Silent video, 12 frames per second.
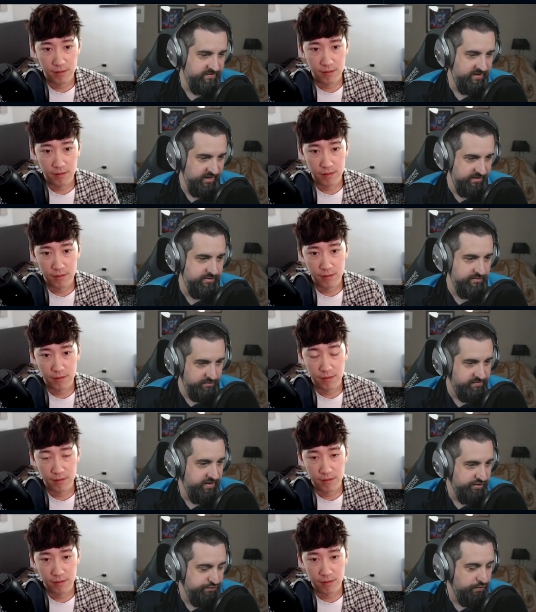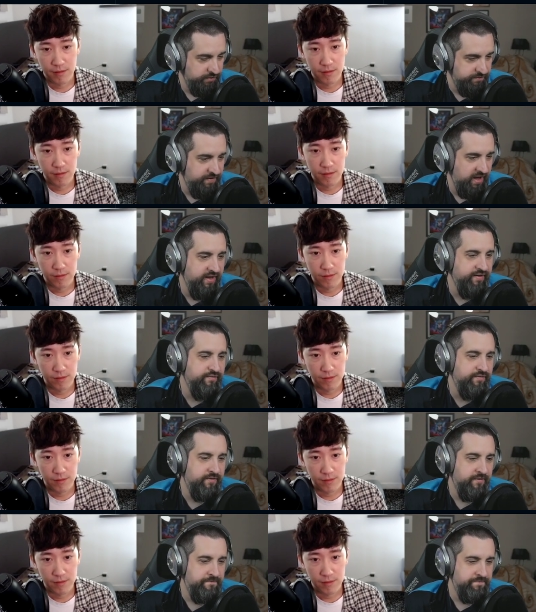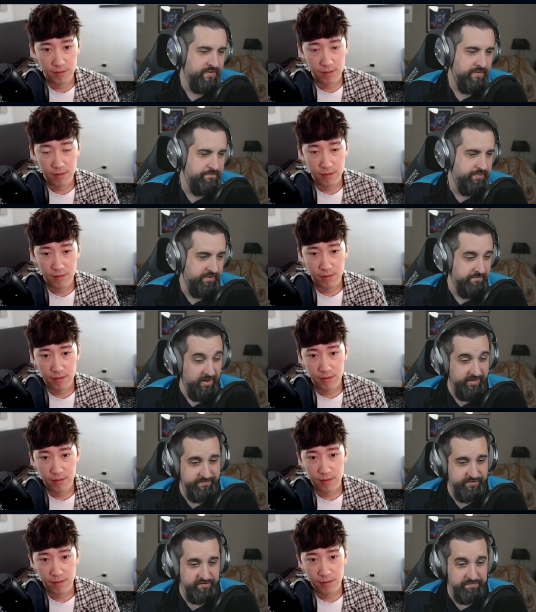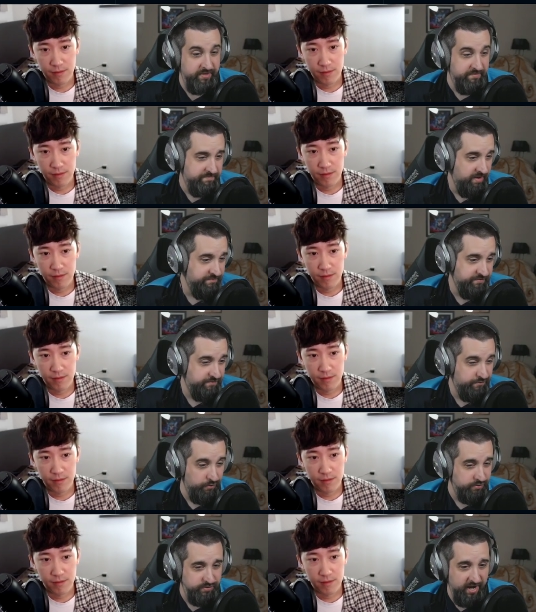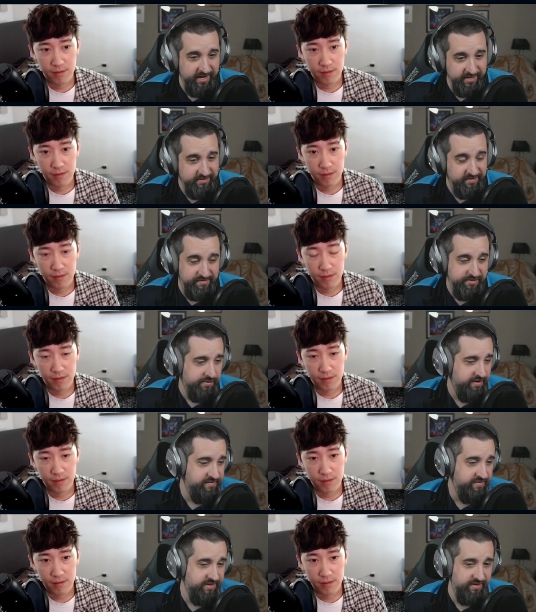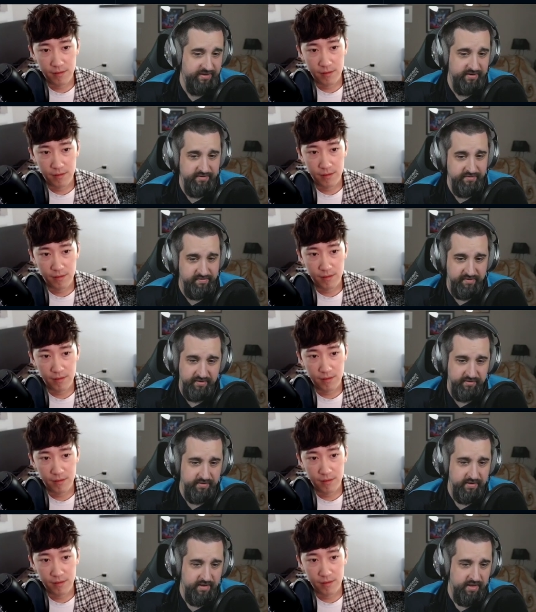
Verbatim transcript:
Speaker 1: to get through stage four and five. But it might have just been a buff to four dragon is the crazy thing here. So